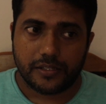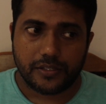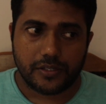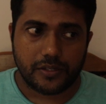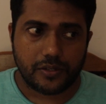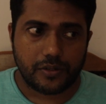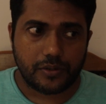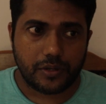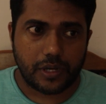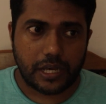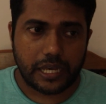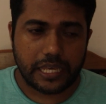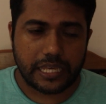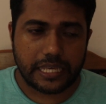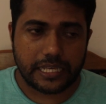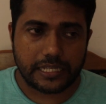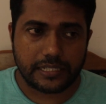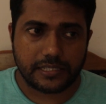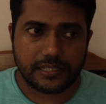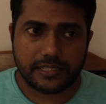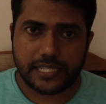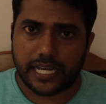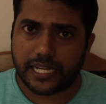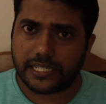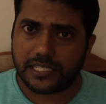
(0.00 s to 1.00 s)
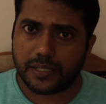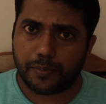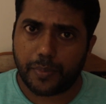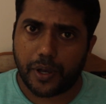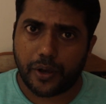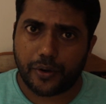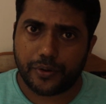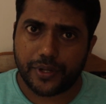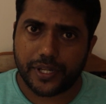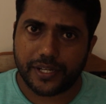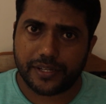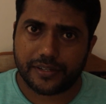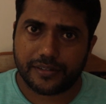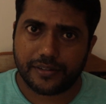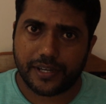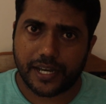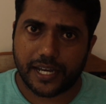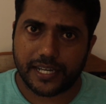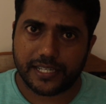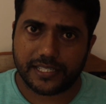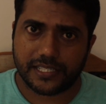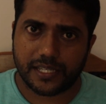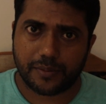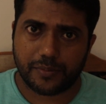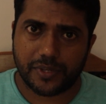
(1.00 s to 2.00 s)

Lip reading: I guess that's about it, guys.